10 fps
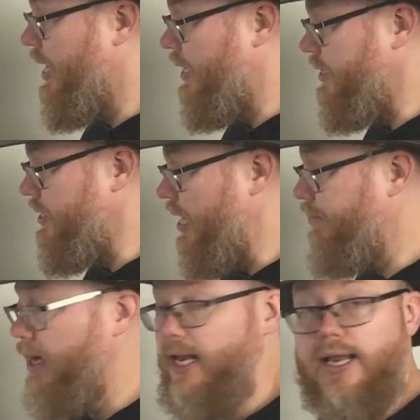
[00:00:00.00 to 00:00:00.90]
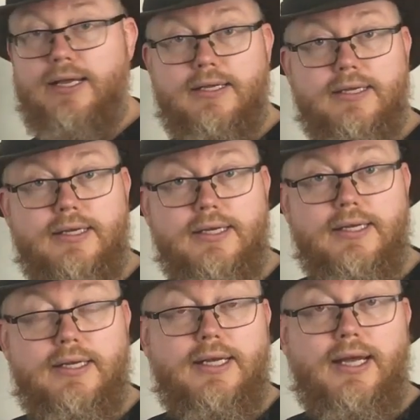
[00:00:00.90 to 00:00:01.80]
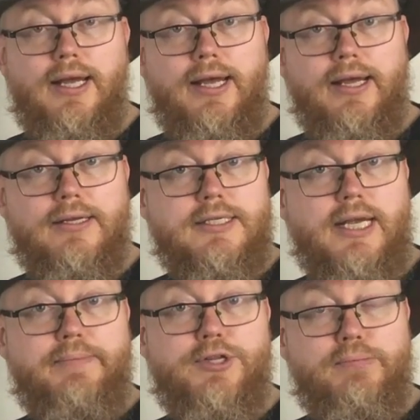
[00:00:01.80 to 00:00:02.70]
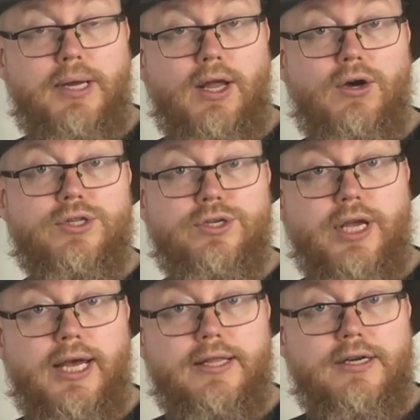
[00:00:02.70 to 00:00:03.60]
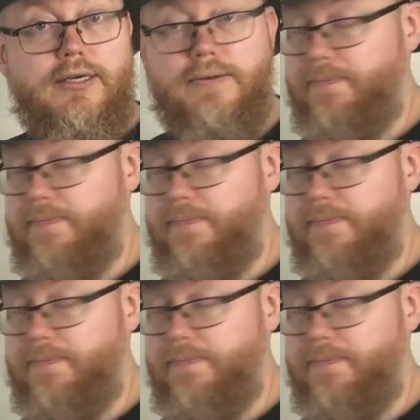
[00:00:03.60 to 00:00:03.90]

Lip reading: and Nyamal seem to belong together,